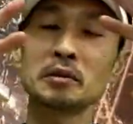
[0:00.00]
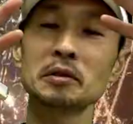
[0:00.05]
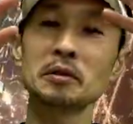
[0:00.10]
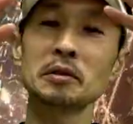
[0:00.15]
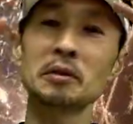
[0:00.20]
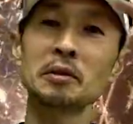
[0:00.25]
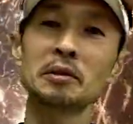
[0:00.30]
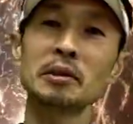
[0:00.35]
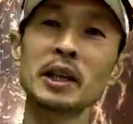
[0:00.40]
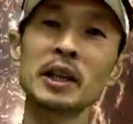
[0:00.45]

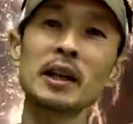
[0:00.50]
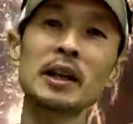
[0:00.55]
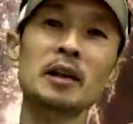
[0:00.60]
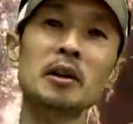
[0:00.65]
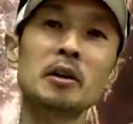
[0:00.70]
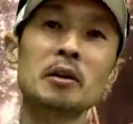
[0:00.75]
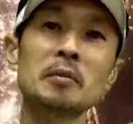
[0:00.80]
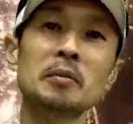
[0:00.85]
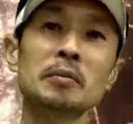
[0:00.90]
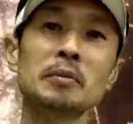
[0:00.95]
to create a
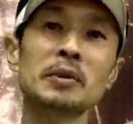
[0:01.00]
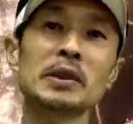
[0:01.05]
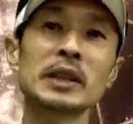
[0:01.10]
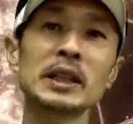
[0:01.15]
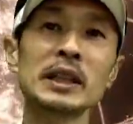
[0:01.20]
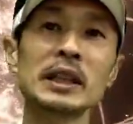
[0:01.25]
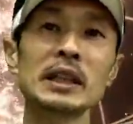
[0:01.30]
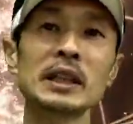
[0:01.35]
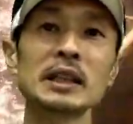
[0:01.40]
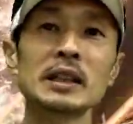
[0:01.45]

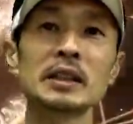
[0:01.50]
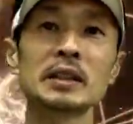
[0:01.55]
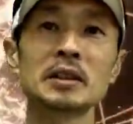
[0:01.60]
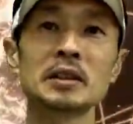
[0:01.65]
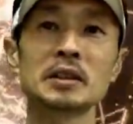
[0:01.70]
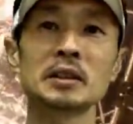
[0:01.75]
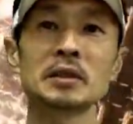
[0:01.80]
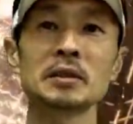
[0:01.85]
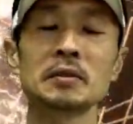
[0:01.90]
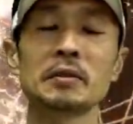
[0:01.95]
complete
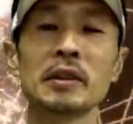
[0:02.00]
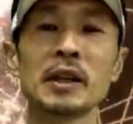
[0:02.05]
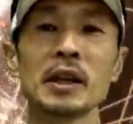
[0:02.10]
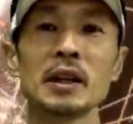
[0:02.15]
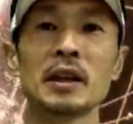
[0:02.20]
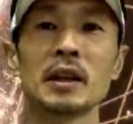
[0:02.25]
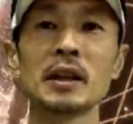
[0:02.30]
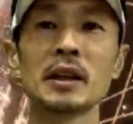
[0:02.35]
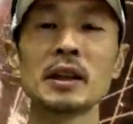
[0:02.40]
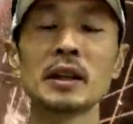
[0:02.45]

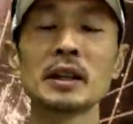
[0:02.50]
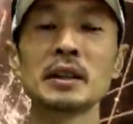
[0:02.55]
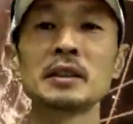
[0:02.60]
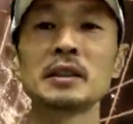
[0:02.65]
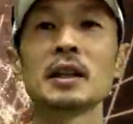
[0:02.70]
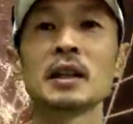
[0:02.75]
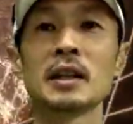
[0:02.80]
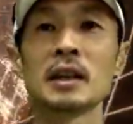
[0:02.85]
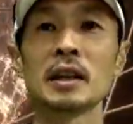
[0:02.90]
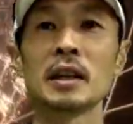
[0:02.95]
sphere
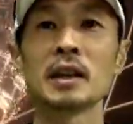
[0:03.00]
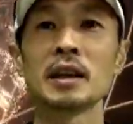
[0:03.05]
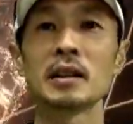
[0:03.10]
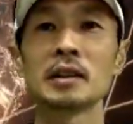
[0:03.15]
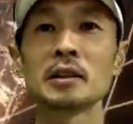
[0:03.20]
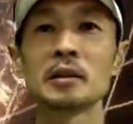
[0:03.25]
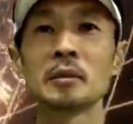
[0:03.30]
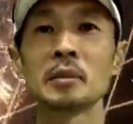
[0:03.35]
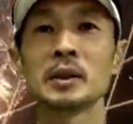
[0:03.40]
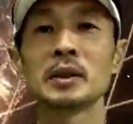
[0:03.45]
it's a
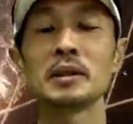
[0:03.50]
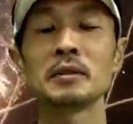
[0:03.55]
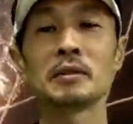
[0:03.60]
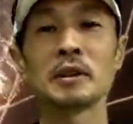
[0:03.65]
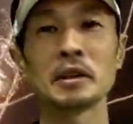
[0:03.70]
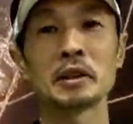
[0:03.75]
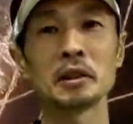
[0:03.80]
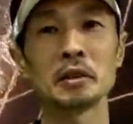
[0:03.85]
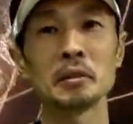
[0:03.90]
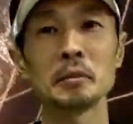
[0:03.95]
little bit
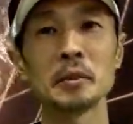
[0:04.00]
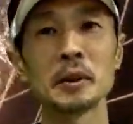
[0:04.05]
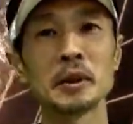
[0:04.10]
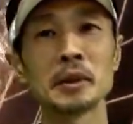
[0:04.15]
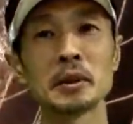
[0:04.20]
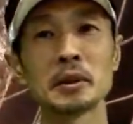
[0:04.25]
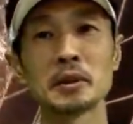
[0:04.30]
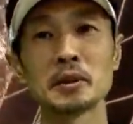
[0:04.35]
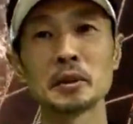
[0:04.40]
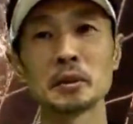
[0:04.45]
difficult
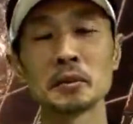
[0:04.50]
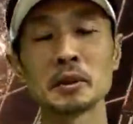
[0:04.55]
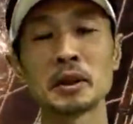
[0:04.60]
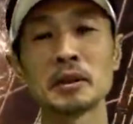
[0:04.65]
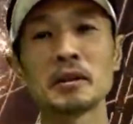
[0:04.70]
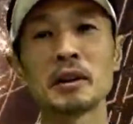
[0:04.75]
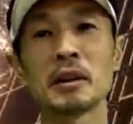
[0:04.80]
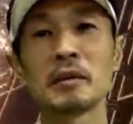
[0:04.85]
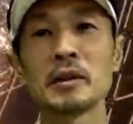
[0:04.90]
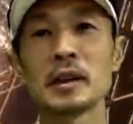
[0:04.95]
because of the
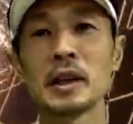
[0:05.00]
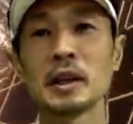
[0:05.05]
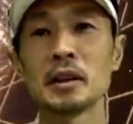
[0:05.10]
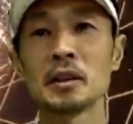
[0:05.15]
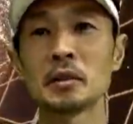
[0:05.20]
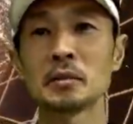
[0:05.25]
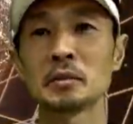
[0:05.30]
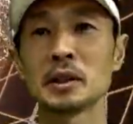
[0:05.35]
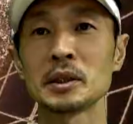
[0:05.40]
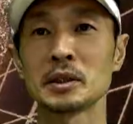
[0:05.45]
gravity
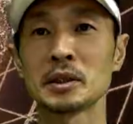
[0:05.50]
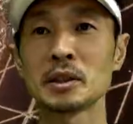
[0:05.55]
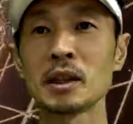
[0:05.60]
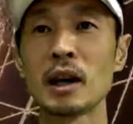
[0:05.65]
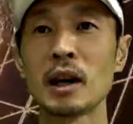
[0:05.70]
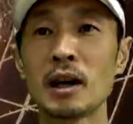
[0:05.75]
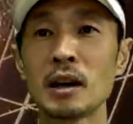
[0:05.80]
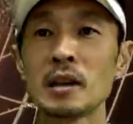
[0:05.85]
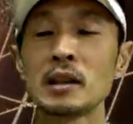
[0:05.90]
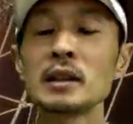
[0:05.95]
of the
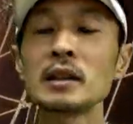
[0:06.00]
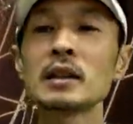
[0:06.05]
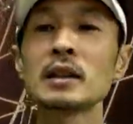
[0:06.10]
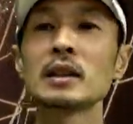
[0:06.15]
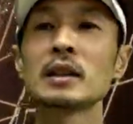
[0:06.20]
star.